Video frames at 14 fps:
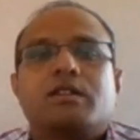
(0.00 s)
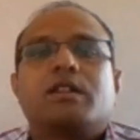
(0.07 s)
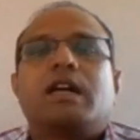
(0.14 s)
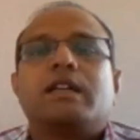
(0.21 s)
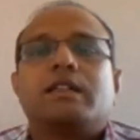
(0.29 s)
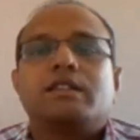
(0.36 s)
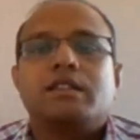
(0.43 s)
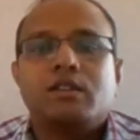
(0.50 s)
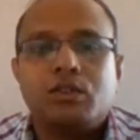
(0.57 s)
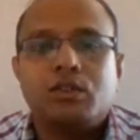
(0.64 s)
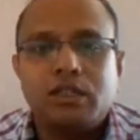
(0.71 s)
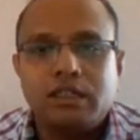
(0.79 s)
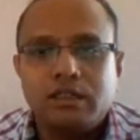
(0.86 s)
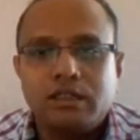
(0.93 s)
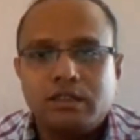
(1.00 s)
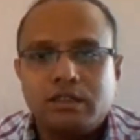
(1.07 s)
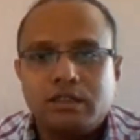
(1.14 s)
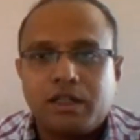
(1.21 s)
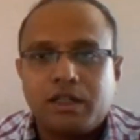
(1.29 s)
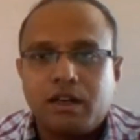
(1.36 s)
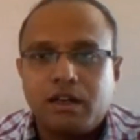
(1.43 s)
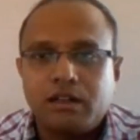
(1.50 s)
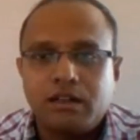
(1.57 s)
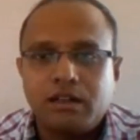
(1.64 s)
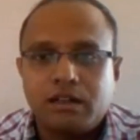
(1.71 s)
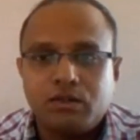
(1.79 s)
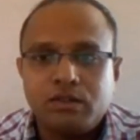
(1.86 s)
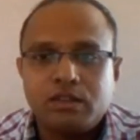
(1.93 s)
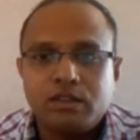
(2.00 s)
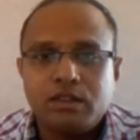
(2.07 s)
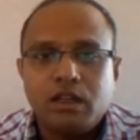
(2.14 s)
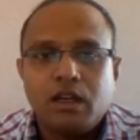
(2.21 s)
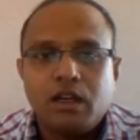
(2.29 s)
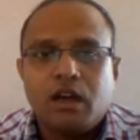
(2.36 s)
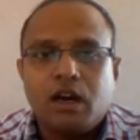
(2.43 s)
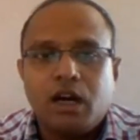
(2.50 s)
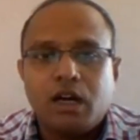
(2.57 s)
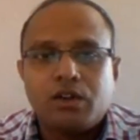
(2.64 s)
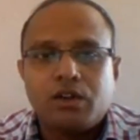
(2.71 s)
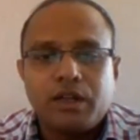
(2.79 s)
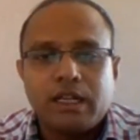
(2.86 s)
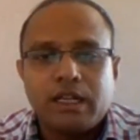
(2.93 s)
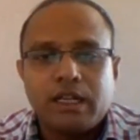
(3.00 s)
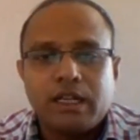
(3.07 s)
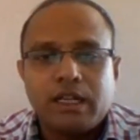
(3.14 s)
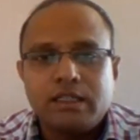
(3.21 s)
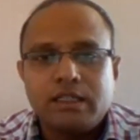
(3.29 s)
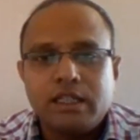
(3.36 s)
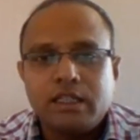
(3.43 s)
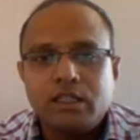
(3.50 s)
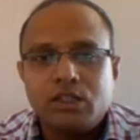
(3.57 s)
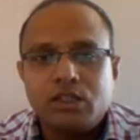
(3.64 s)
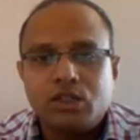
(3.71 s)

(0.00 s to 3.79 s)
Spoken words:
Cartesian coordinate system for all the nodes, or we can change